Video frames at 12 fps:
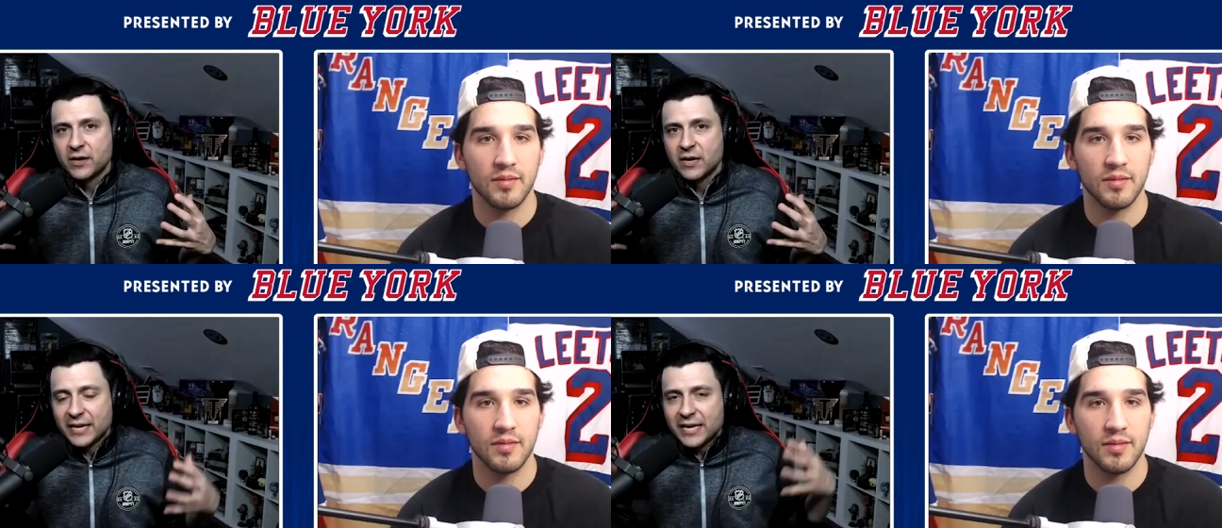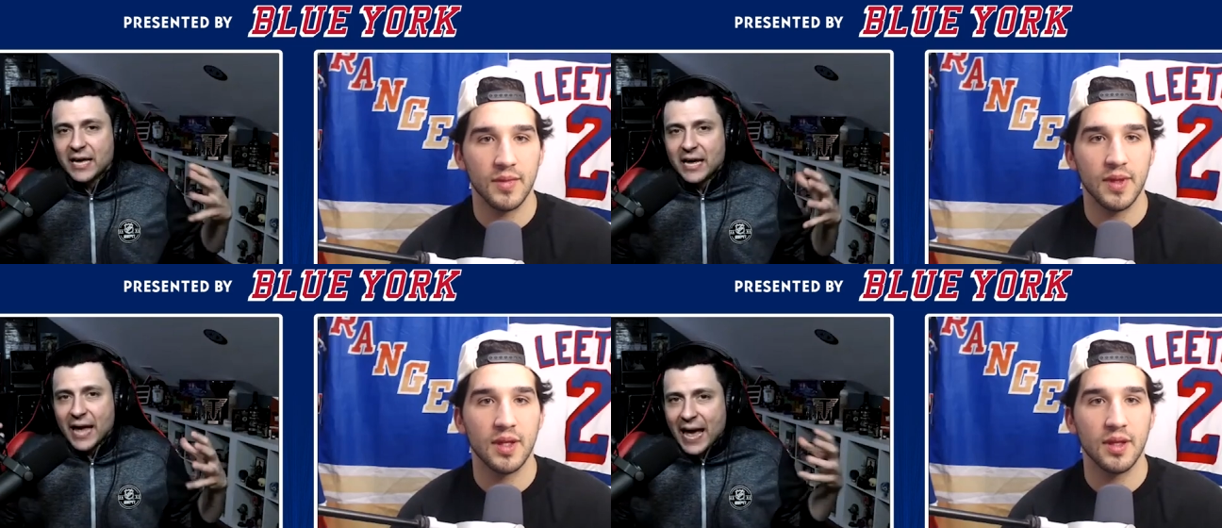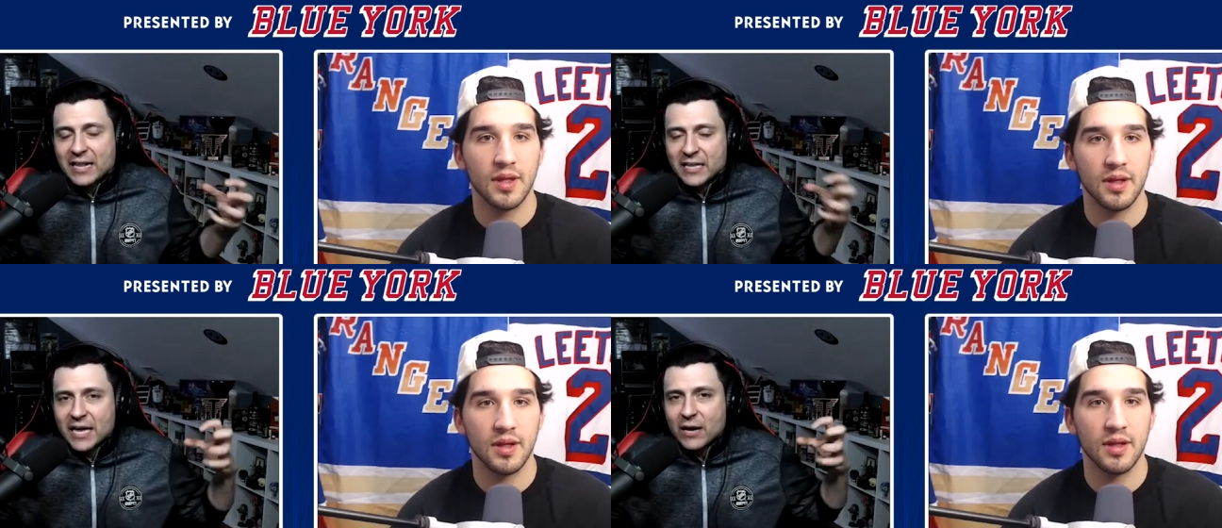Speaker 1: Like,
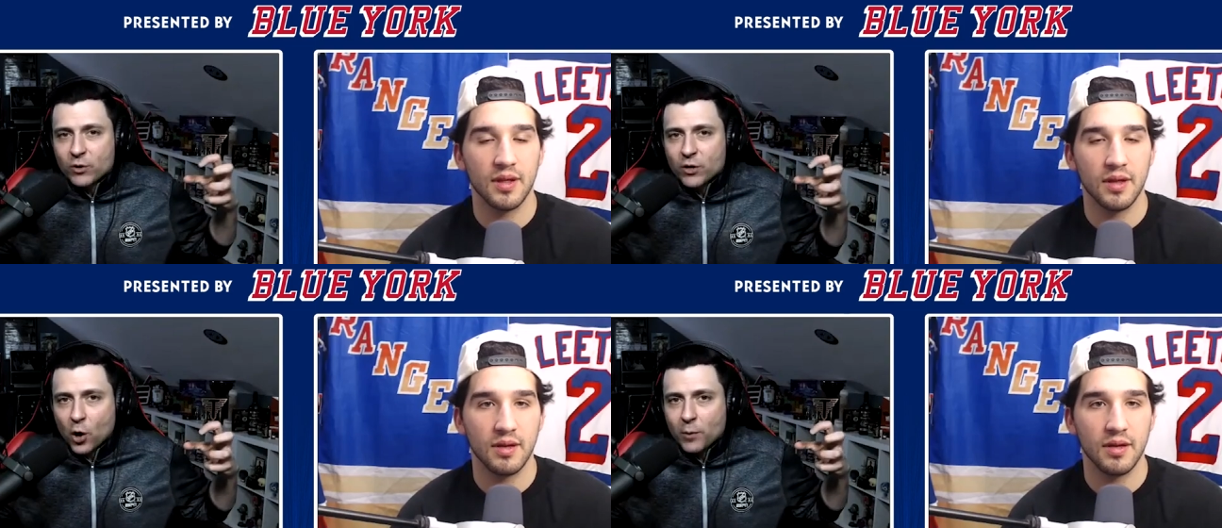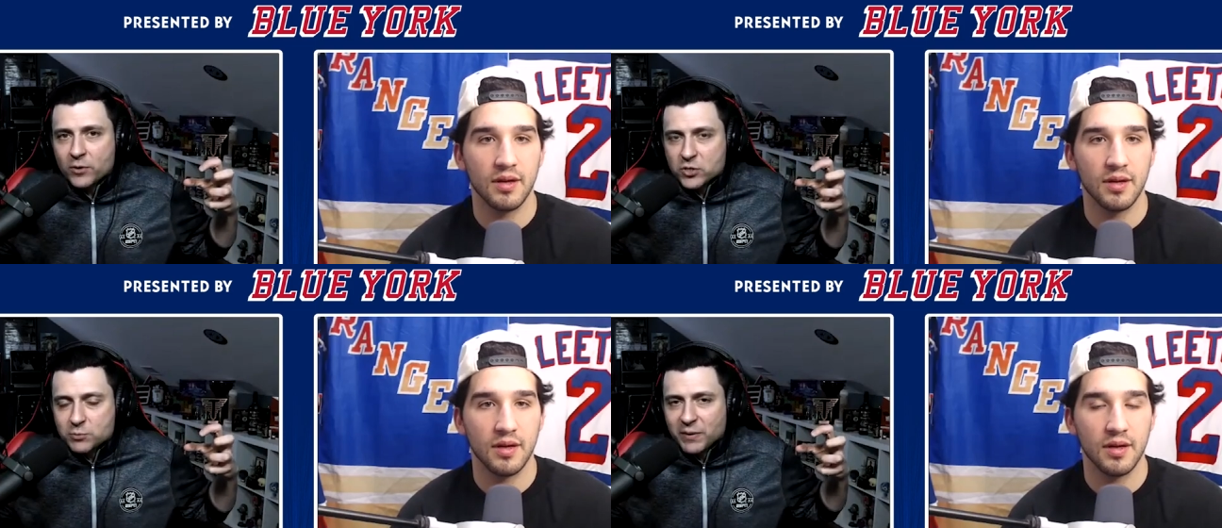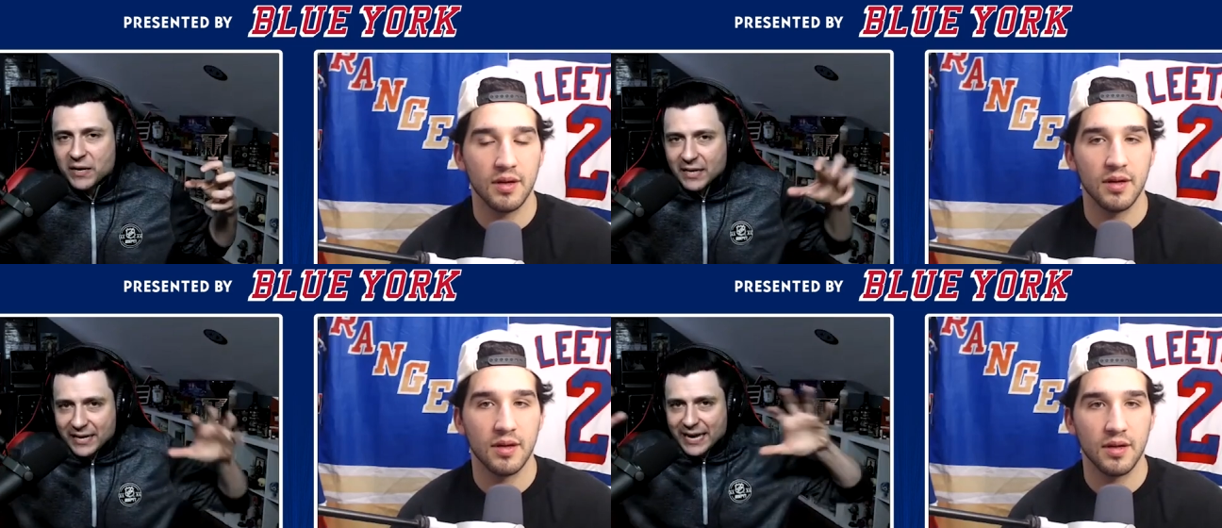and it would almost
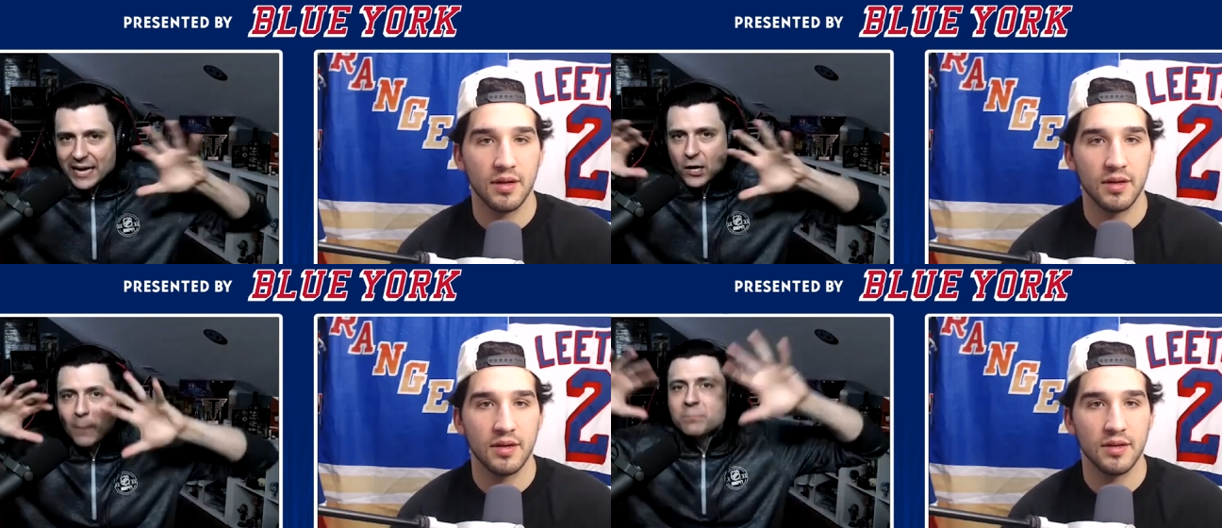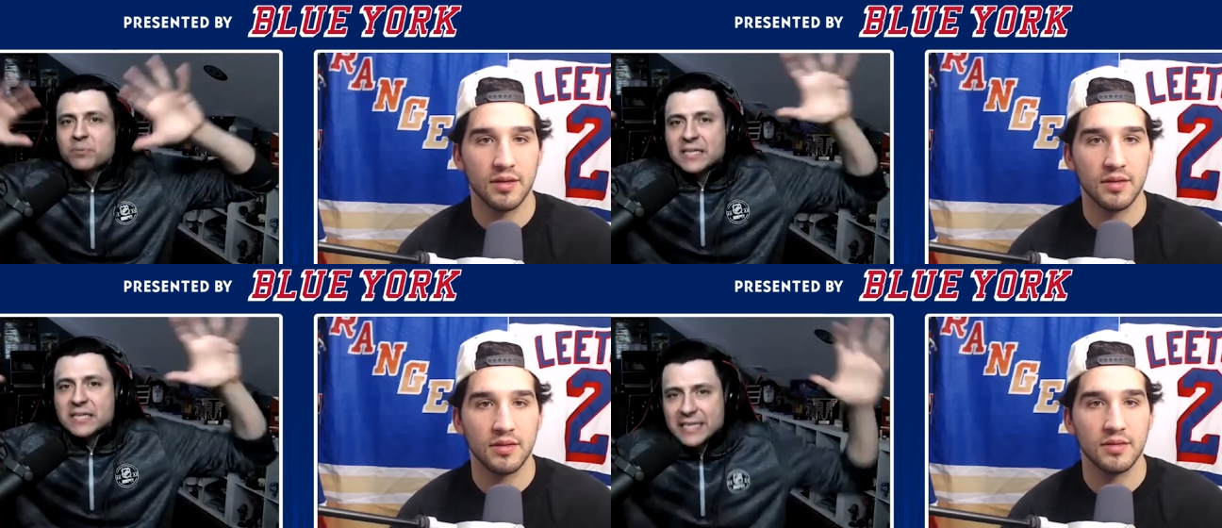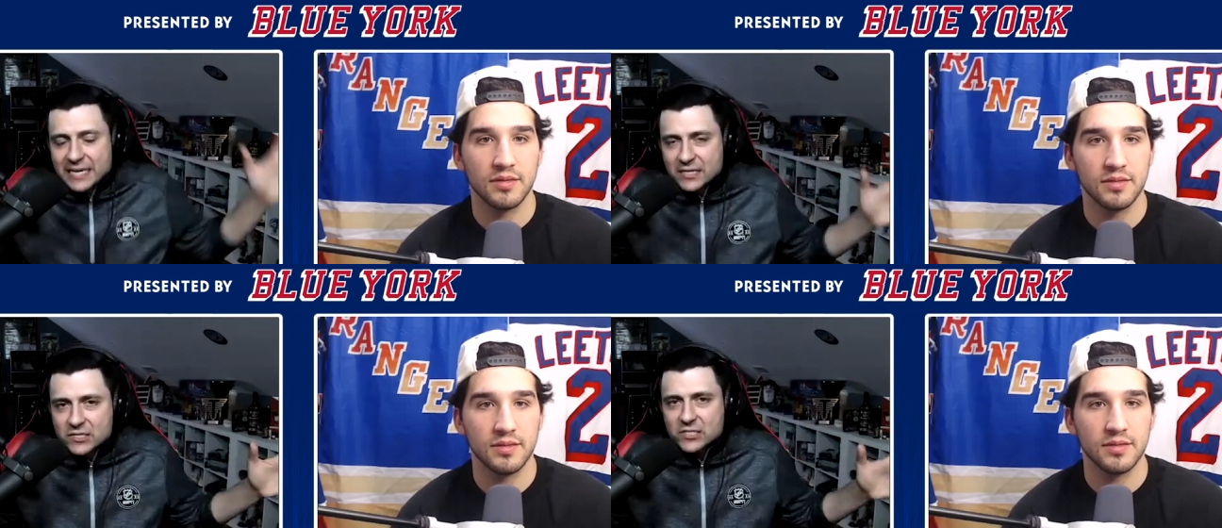be like a
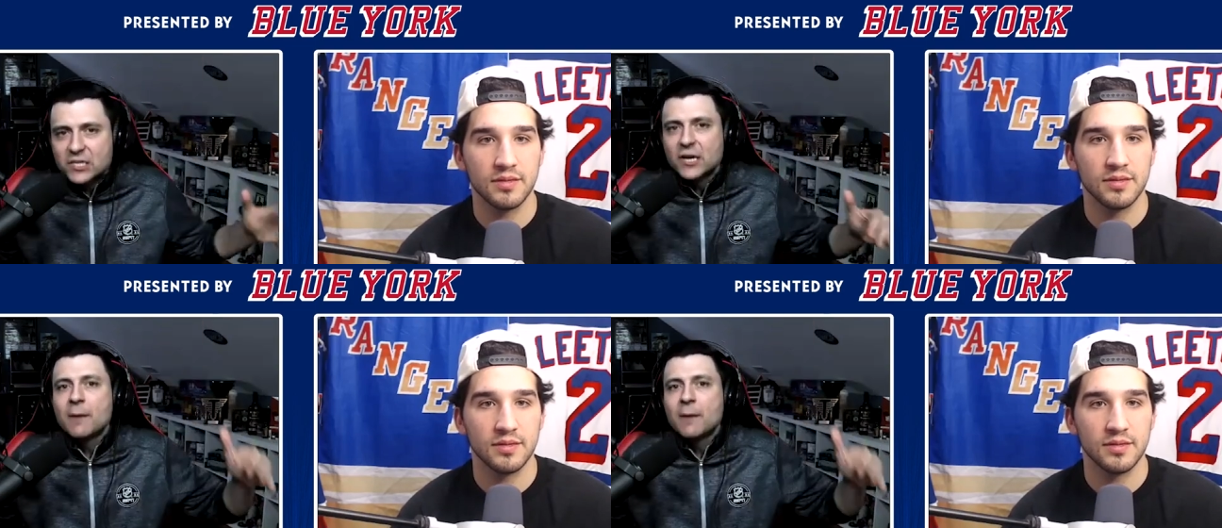complete